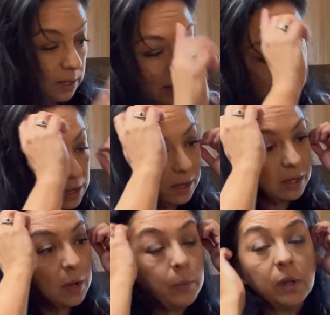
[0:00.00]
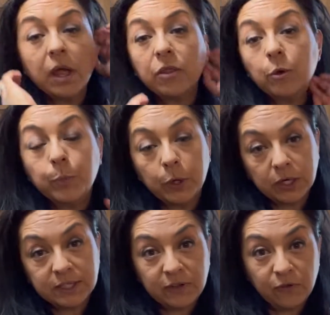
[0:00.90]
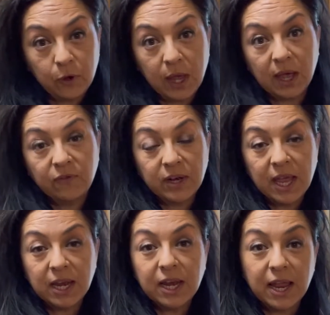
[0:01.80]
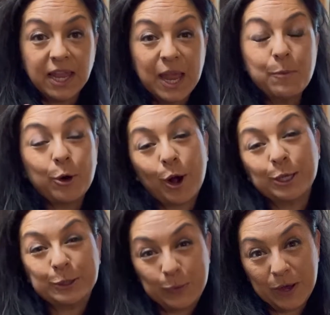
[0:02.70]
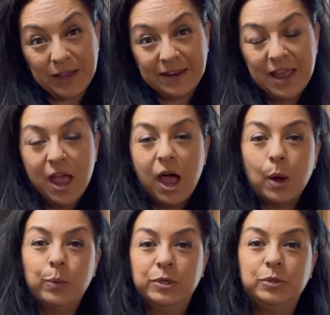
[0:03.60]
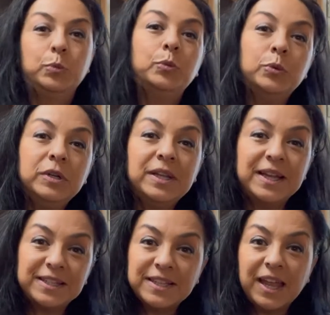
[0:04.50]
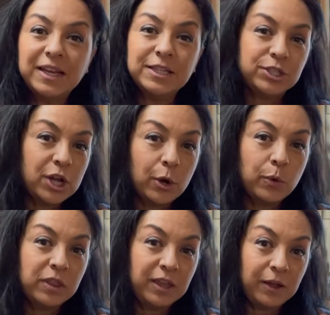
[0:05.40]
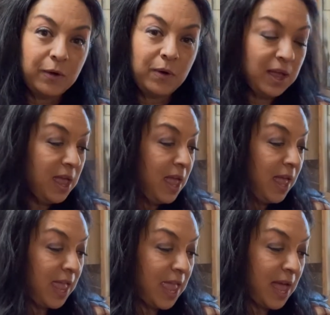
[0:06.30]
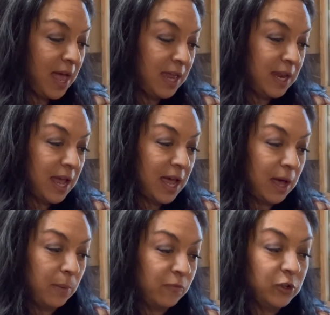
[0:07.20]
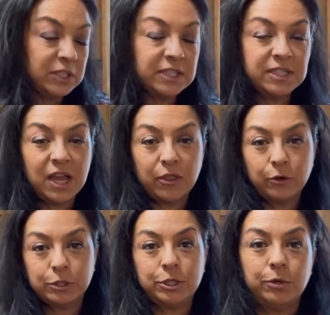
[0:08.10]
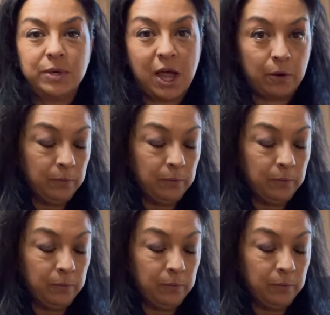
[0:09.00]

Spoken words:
a couple other books, if you haven't had any. I came across one I was really excited to share with you, and versus the other two. Now,